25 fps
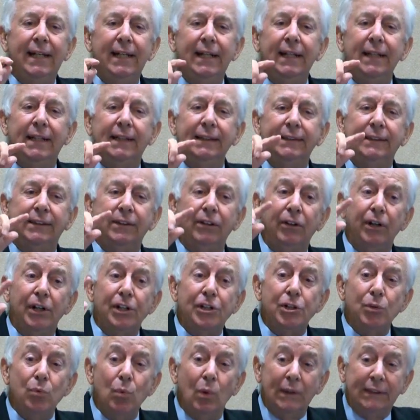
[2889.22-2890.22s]
into
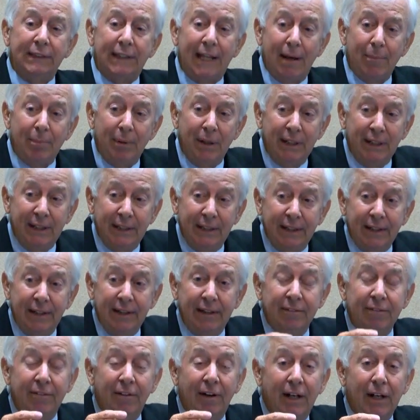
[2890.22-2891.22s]
consideration what's happening in the
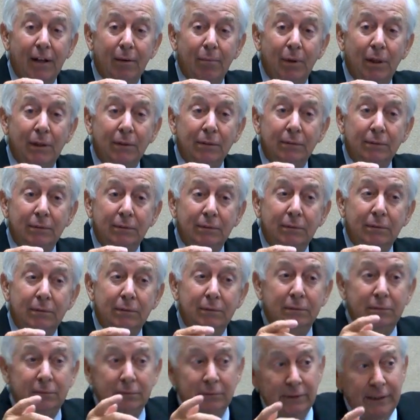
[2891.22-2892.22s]
environment,
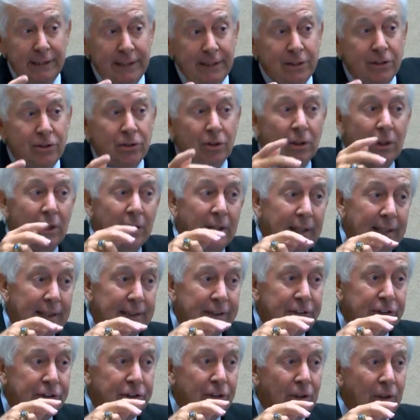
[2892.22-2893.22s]
internal and
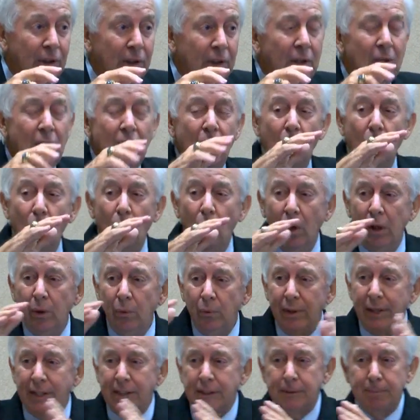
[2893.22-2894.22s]
external, where do
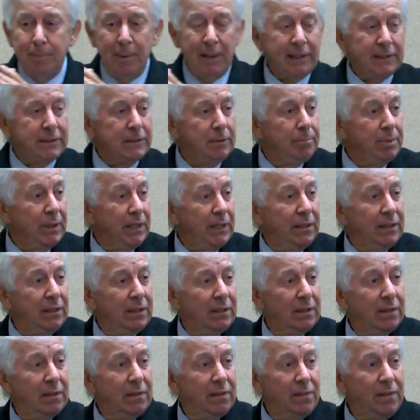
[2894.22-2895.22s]
we expect to be
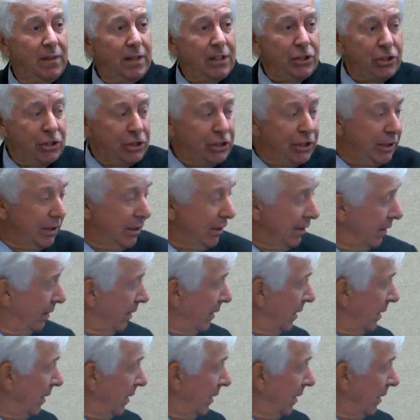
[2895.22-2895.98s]
this year?